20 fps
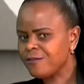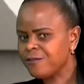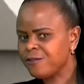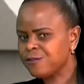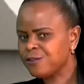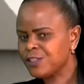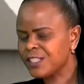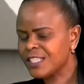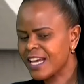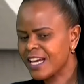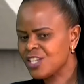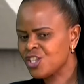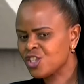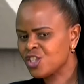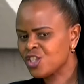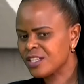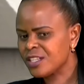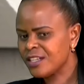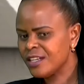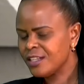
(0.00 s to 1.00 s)

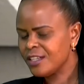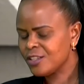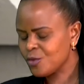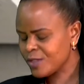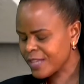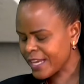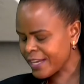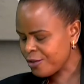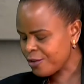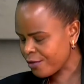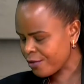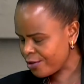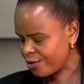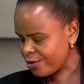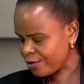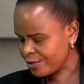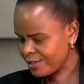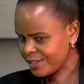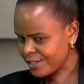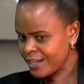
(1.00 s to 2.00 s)
such suicidal
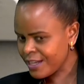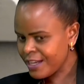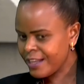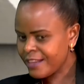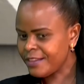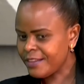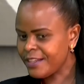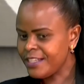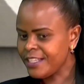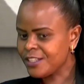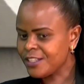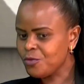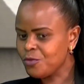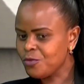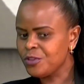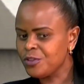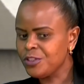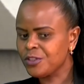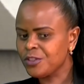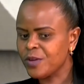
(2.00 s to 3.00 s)
thoughts, then it's
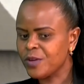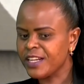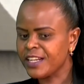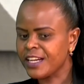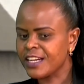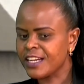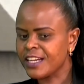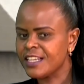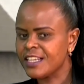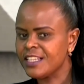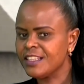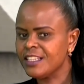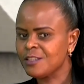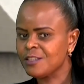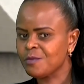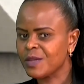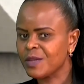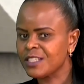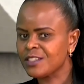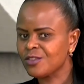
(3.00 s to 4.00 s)
good to encourage this
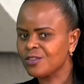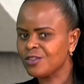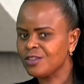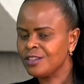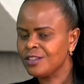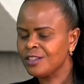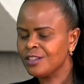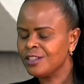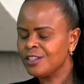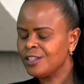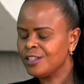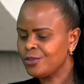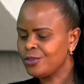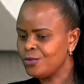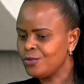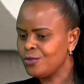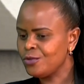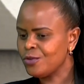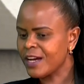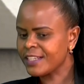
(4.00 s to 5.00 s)
person
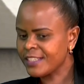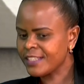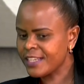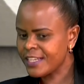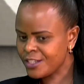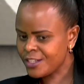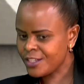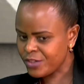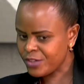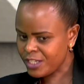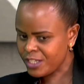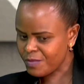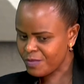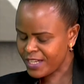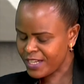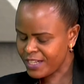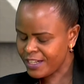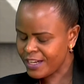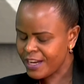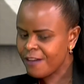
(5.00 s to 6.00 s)
to access
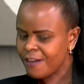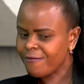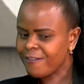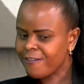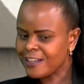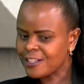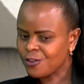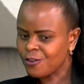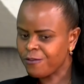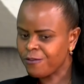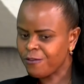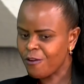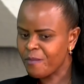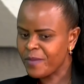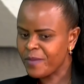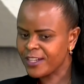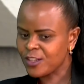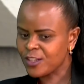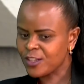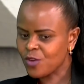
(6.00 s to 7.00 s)
treatment. First of all,
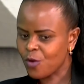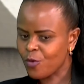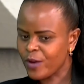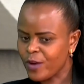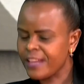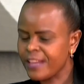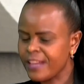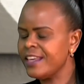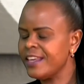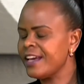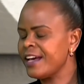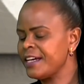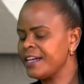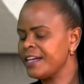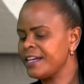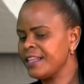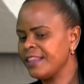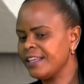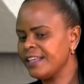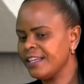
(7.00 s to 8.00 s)
make sure where they
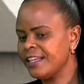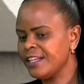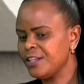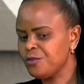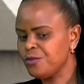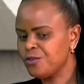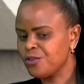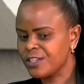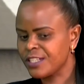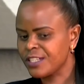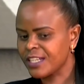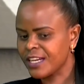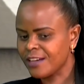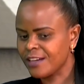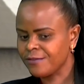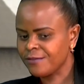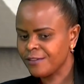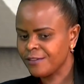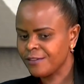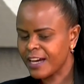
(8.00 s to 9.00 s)
are, they do not
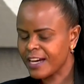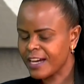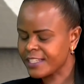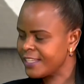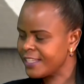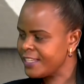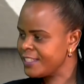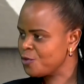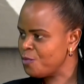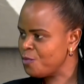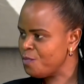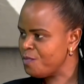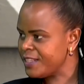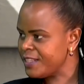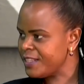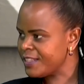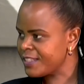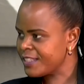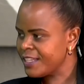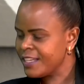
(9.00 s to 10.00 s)
have access to
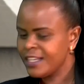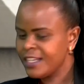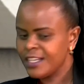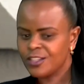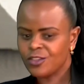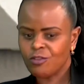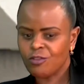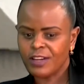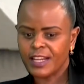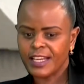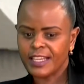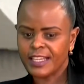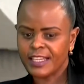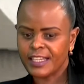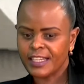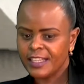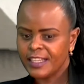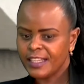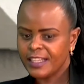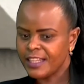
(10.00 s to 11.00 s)
means. So like
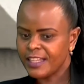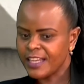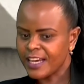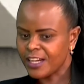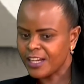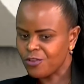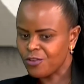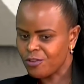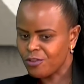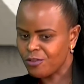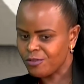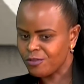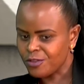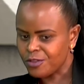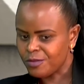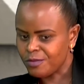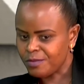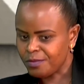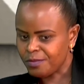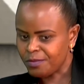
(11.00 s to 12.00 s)
there are no
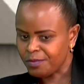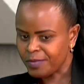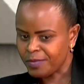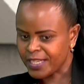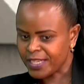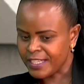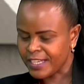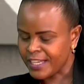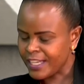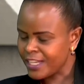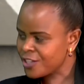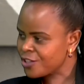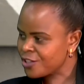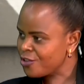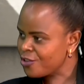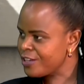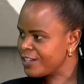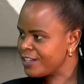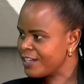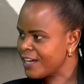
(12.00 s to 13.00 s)

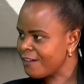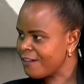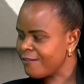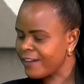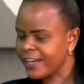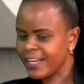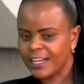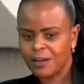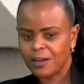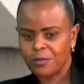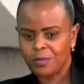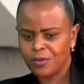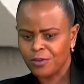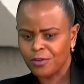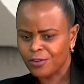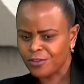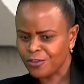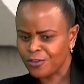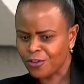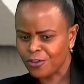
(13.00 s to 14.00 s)
medication
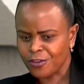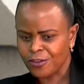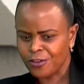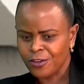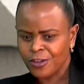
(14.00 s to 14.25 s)
available, no,